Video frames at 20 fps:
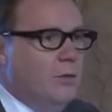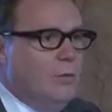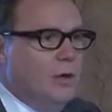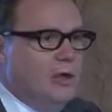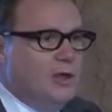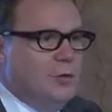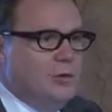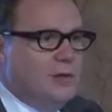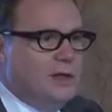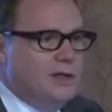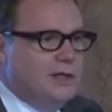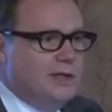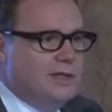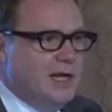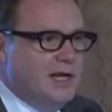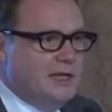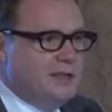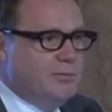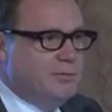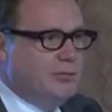where you can
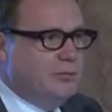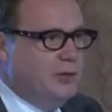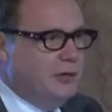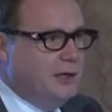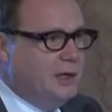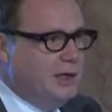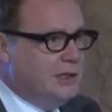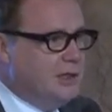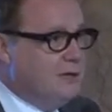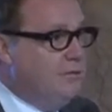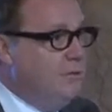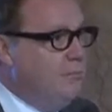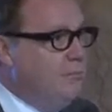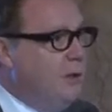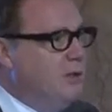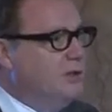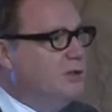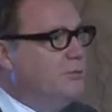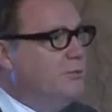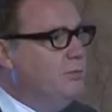test products for
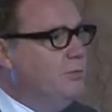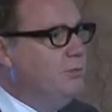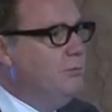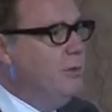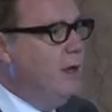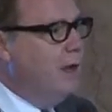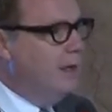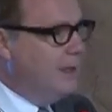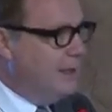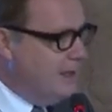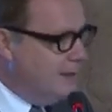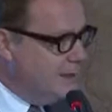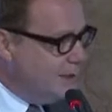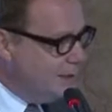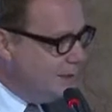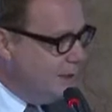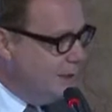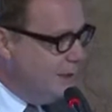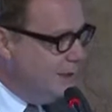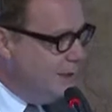multiple
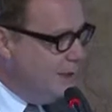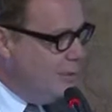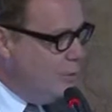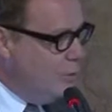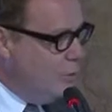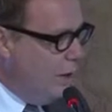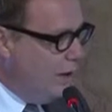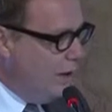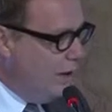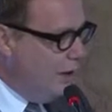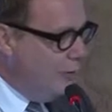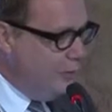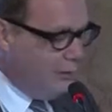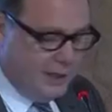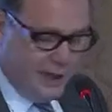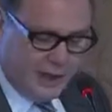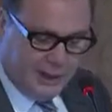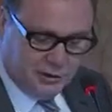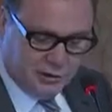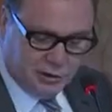markets in one
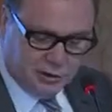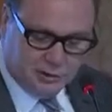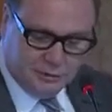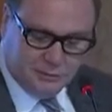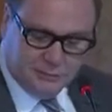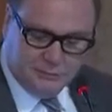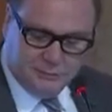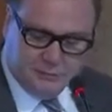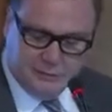location.